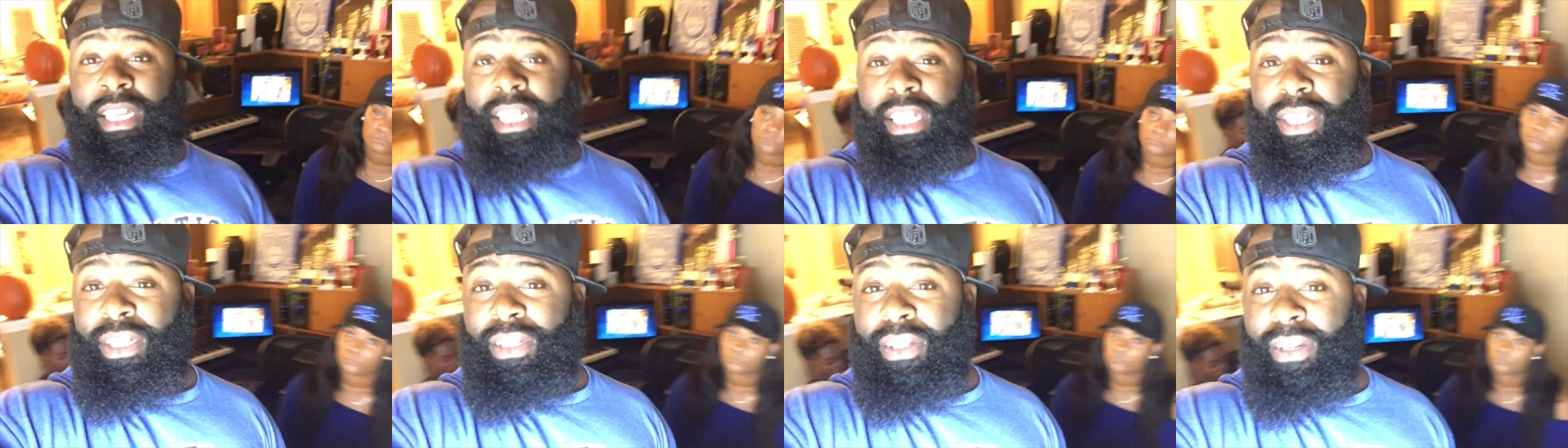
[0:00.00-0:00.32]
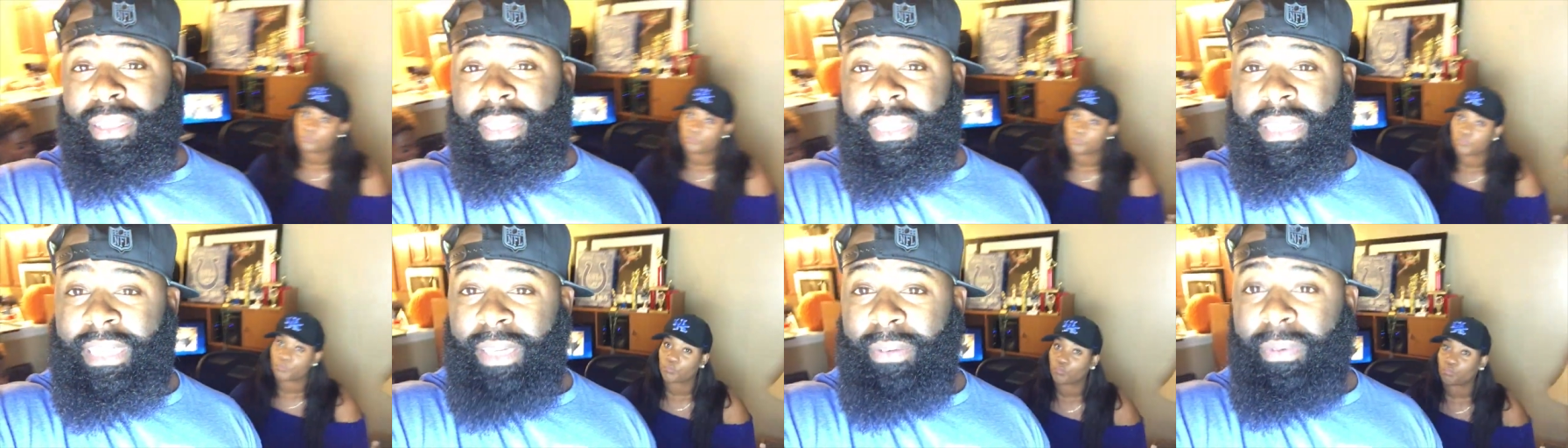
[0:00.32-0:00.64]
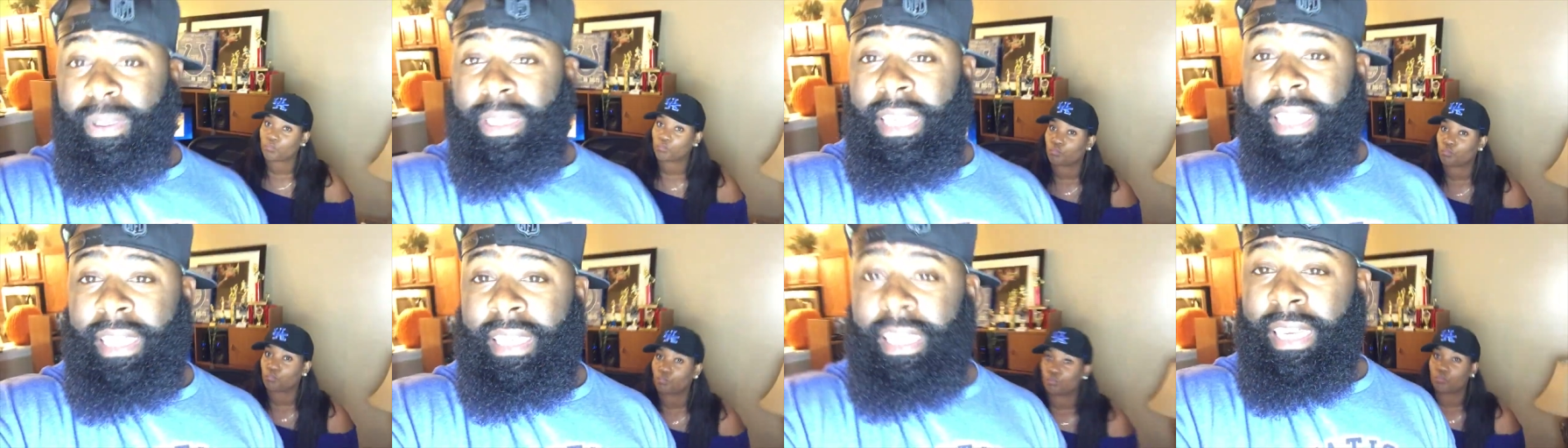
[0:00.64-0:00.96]
You know what I'm saying?
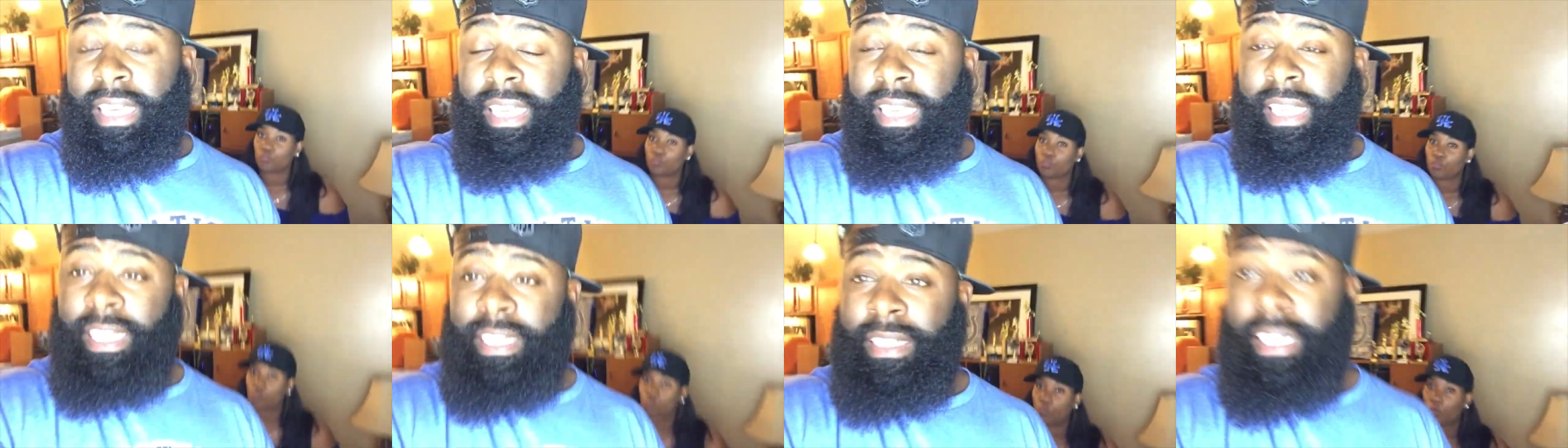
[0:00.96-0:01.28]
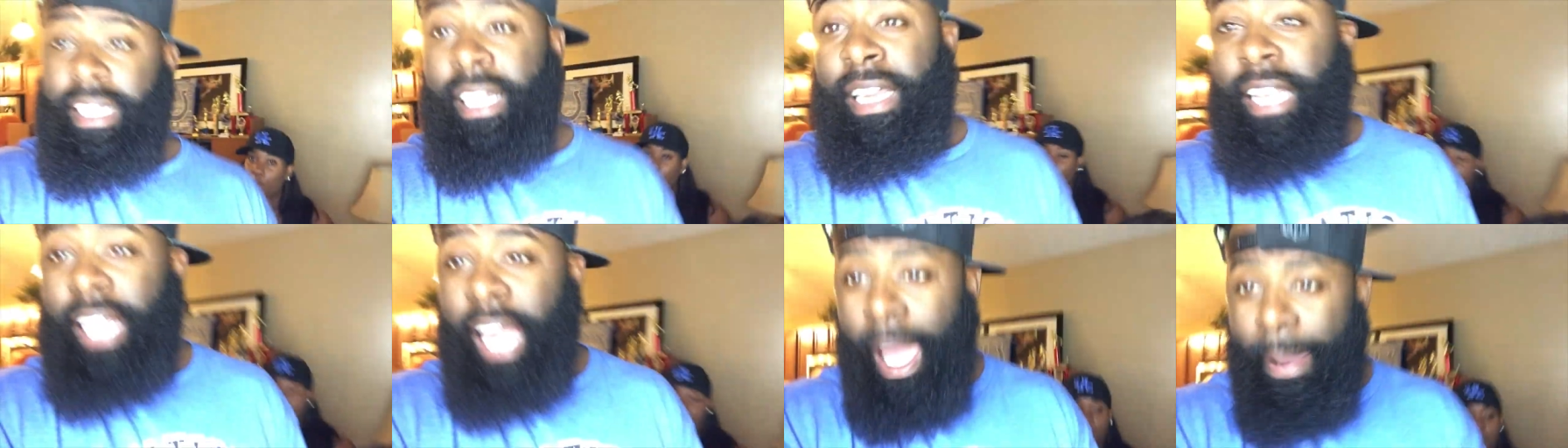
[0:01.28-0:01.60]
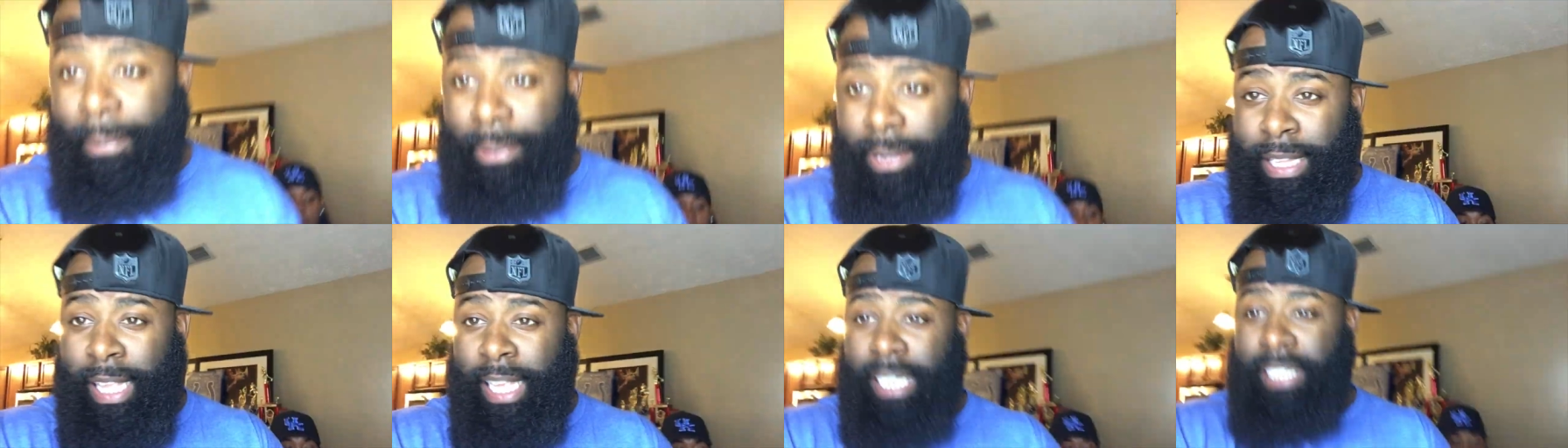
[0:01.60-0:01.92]
We are getting it in.
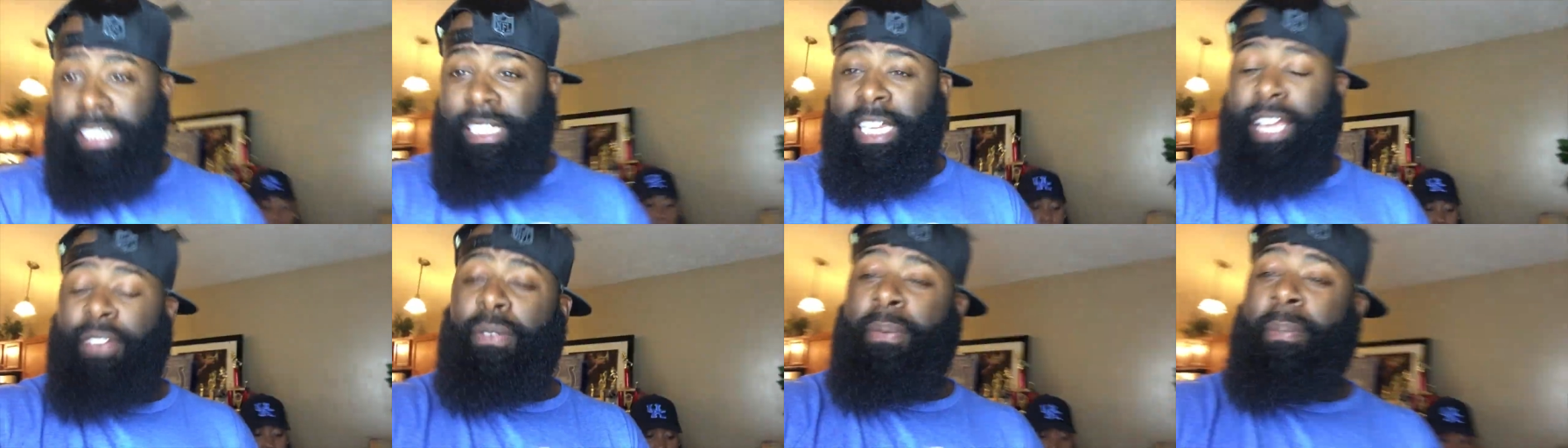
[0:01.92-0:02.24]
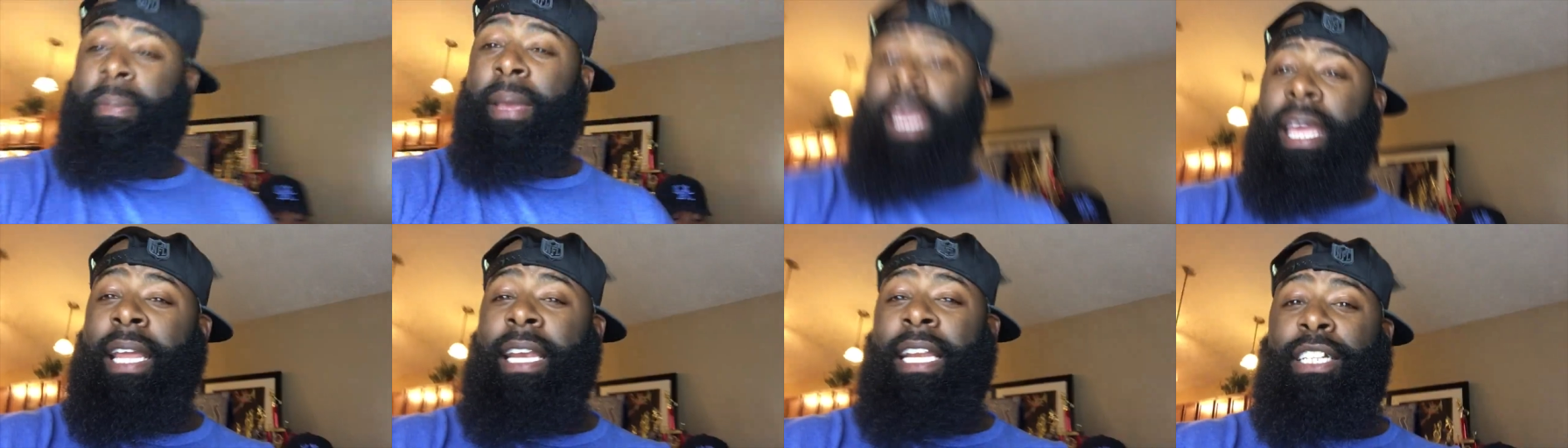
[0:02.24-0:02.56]
Happy Thanksgiving, man.